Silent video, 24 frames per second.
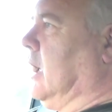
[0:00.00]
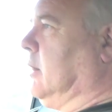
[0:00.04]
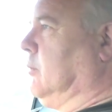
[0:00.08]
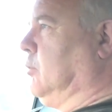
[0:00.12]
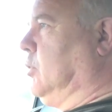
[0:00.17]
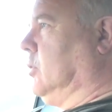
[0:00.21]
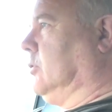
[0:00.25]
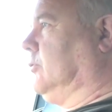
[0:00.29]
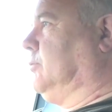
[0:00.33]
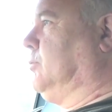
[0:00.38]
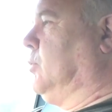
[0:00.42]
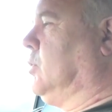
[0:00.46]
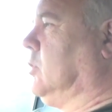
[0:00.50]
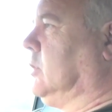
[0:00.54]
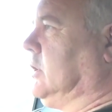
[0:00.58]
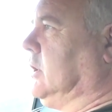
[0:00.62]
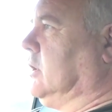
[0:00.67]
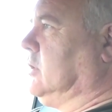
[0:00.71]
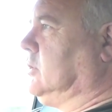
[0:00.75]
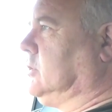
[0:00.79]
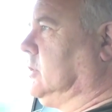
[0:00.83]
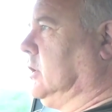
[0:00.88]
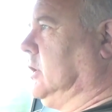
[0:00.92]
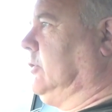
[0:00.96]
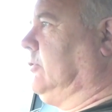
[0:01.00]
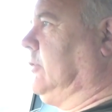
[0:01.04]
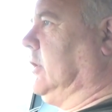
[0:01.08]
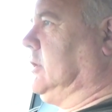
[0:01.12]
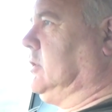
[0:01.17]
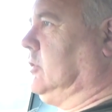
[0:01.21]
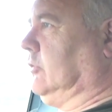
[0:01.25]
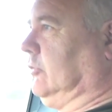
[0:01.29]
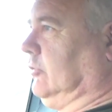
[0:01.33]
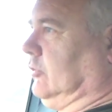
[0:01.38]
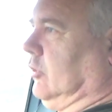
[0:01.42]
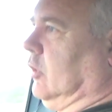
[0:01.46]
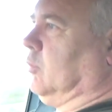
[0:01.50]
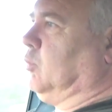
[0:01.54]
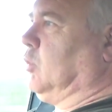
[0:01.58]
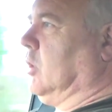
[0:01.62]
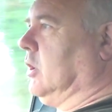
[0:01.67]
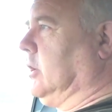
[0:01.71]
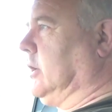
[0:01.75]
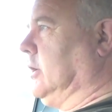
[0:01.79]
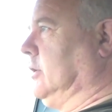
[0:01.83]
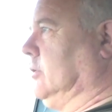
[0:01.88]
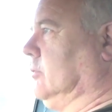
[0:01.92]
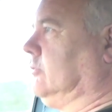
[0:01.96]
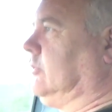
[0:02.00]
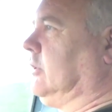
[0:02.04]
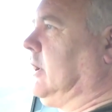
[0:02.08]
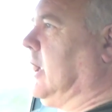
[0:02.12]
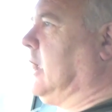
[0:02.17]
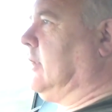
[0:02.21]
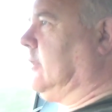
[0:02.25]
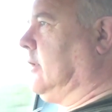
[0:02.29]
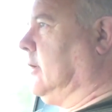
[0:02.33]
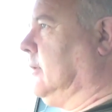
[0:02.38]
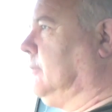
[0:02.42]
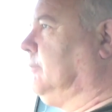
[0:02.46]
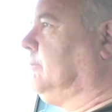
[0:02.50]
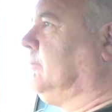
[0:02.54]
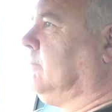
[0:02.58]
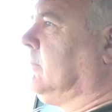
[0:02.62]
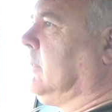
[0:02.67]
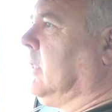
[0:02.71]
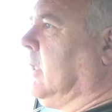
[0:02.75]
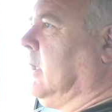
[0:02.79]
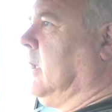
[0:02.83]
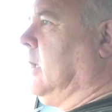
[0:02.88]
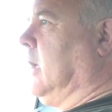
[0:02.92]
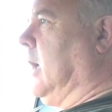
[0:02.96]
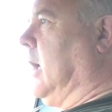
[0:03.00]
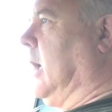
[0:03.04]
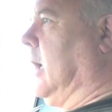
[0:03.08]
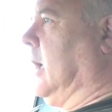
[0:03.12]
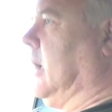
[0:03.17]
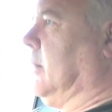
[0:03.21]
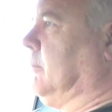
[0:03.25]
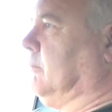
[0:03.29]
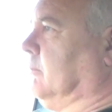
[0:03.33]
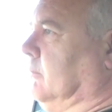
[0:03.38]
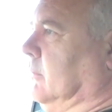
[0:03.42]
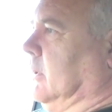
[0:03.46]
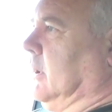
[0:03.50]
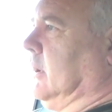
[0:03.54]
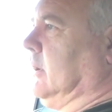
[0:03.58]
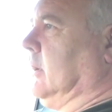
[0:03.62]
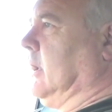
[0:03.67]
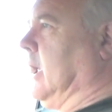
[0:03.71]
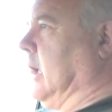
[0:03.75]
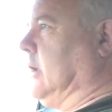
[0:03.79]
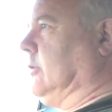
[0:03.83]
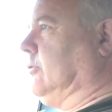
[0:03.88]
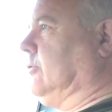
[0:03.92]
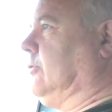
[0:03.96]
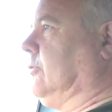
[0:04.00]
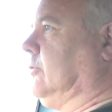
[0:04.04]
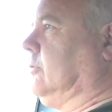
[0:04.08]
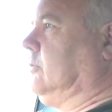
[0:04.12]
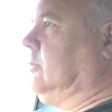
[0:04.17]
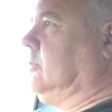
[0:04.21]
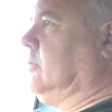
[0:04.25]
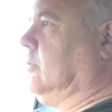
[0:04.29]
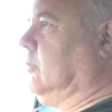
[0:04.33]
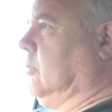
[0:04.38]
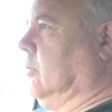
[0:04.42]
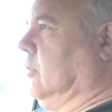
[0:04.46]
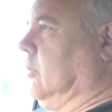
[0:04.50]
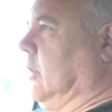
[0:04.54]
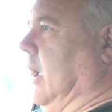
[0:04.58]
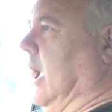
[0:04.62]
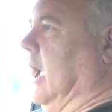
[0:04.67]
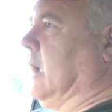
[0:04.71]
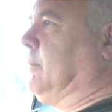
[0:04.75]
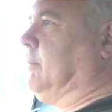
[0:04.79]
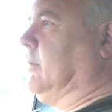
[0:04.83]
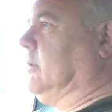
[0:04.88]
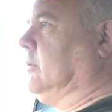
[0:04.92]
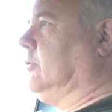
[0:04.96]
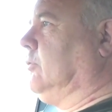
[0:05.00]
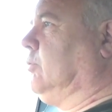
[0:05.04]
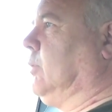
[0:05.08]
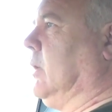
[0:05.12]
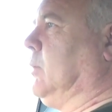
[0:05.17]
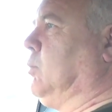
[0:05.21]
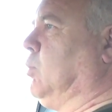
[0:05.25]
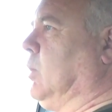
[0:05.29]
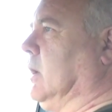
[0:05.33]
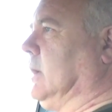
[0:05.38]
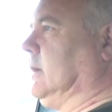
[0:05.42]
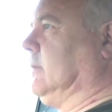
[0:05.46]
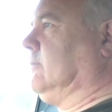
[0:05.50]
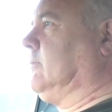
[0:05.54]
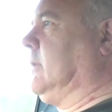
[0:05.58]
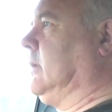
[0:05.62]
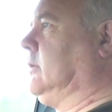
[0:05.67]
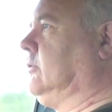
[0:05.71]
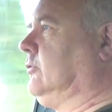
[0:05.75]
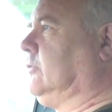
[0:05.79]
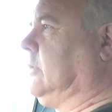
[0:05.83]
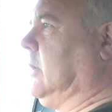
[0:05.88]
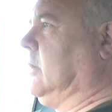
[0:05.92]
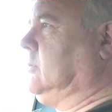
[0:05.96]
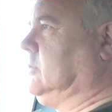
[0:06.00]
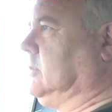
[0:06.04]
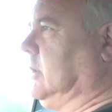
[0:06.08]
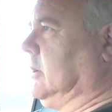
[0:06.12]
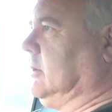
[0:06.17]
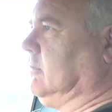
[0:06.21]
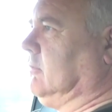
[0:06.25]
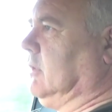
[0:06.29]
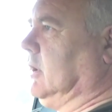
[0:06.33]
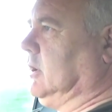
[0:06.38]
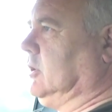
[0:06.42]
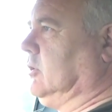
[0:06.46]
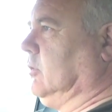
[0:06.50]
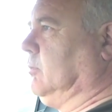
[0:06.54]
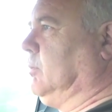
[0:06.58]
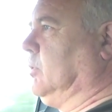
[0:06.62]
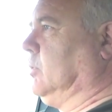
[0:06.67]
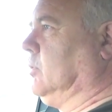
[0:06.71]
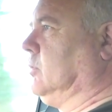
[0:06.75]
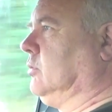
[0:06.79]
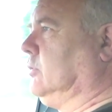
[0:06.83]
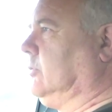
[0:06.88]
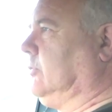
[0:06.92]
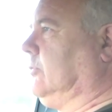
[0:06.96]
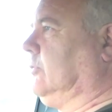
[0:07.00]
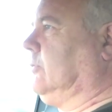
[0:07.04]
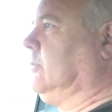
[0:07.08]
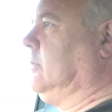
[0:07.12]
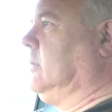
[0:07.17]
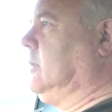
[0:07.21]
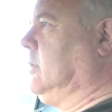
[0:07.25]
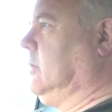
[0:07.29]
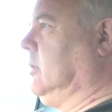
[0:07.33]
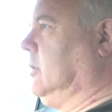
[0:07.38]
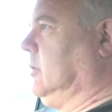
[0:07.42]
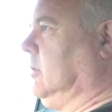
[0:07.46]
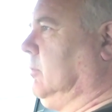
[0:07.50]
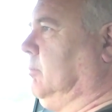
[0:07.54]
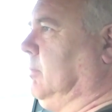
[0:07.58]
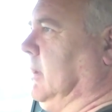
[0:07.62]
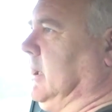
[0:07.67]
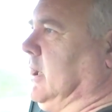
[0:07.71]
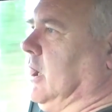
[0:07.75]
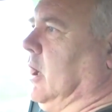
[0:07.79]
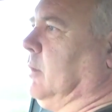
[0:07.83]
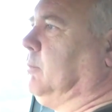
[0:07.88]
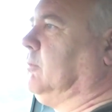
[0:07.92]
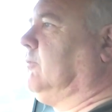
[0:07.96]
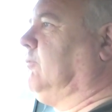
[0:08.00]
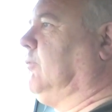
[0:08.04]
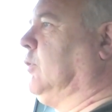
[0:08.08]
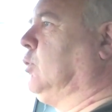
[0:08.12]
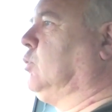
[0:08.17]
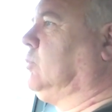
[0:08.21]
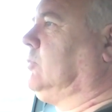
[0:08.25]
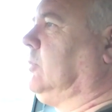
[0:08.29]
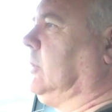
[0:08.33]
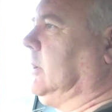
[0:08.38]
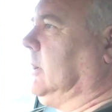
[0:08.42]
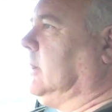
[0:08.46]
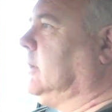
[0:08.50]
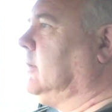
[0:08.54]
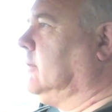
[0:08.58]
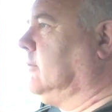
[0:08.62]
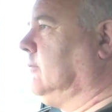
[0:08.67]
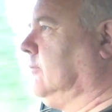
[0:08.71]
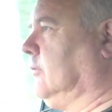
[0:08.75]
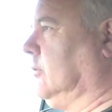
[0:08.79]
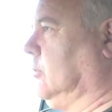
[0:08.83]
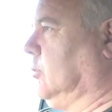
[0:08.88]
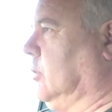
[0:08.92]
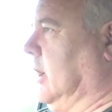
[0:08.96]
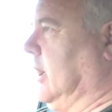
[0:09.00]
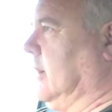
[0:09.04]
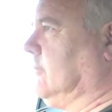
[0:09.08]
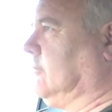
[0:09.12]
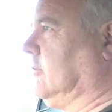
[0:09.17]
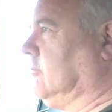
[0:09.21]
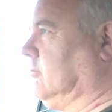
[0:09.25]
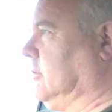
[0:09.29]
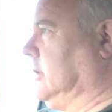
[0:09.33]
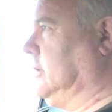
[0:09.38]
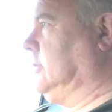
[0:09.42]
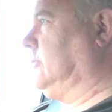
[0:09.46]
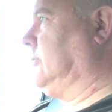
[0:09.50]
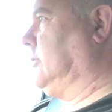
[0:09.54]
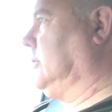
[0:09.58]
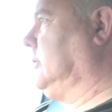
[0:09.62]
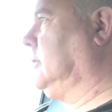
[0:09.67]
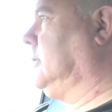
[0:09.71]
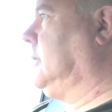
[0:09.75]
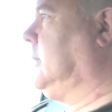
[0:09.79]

What's more usual is they just stop working altogether, and that happens when one of those tone generator boards becomes faulty for whatever reason.